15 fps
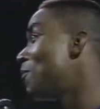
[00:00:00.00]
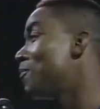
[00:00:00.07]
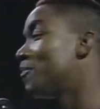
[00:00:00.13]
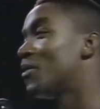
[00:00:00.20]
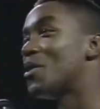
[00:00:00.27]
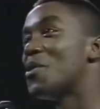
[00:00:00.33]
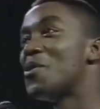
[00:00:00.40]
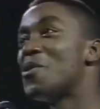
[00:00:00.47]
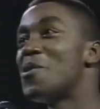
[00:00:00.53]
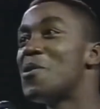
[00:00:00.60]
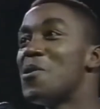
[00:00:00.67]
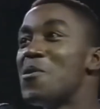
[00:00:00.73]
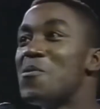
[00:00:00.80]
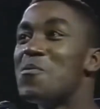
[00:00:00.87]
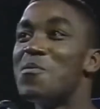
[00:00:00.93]

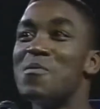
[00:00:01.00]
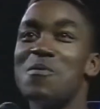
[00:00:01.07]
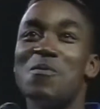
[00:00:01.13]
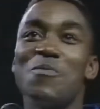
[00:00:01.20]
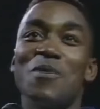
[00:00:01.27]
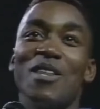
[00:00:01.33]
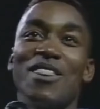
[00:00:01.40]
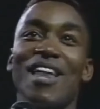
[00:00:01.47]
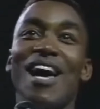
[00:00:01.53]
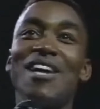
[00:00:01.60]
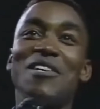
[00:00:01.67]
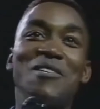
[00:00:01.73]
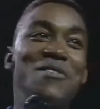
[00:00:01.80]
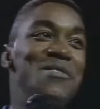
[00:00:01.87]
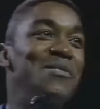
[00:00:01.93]
We thank
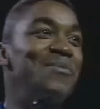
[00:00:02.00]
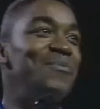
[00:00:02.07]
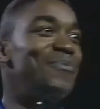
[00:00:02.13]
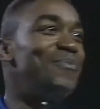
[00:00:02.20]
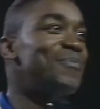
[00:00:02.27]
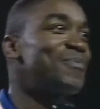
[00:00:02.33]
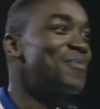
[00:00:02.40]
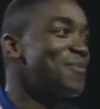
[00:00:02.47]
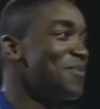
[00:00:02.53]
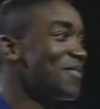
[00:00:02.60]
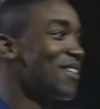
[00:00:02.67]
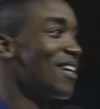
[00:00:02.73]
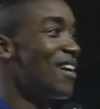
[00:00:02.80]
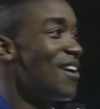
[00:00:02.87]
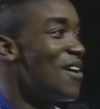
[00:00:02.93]

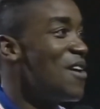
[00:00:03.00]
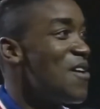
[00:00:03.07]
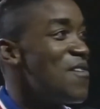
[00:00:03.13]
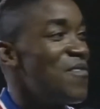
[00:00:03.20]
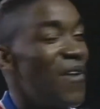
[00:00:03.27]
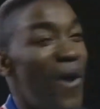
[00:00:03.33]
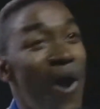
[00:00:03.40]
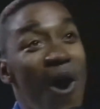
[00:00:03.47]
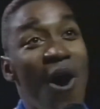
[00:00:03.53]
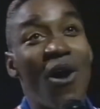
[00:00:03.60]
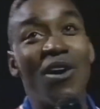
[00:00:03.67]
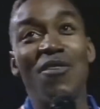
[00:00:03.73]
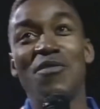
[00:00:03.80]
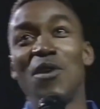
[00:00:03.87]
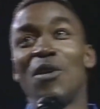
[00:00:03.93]
you for
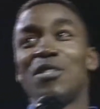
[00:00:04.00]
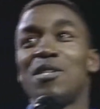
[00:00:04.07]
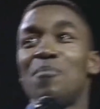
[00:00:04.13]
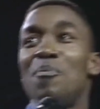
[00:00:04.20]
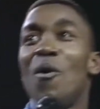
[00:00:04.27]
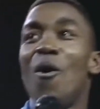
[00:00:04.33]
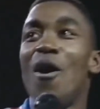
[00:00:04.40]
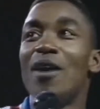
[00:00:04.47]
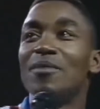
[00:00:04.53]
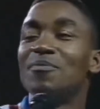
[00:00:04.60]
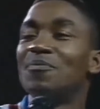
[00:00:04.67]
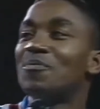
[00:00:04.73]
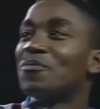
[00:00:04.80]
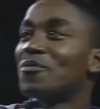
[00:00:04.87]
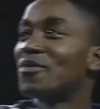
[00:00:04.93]
all of your support.
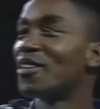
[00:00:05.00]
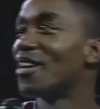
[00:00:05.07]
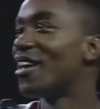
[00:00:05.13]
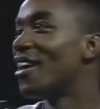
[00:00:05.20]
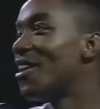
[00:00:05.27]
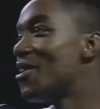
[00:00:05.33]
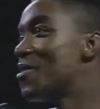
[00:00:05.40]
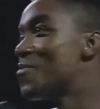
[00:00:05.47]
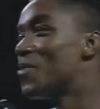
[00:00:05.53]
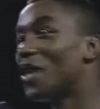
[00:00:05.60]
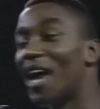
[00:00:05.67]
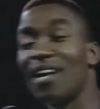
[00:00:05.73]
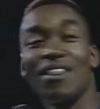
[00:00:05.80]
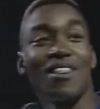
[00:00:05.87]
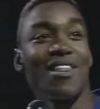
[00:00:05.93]
We'd
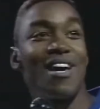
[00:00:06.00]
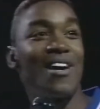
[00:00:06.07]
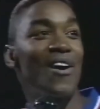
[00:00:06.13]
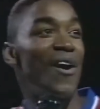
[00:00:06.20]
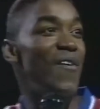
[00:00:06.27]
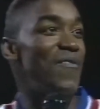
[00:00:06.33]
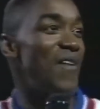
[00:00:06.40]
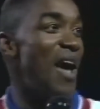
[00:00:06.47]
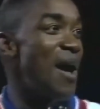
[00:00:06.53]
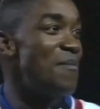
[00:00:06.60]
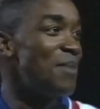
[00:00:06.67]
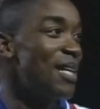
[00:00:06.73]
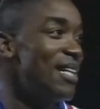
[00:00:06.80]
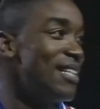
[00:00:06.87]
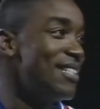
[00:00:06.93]
like to thank our
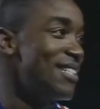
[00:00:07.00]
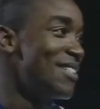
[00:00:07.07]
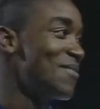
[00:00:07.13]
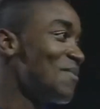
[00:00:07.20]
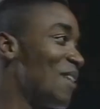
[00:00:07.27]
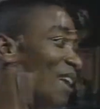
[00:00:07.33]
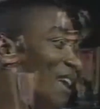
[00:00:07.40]
families.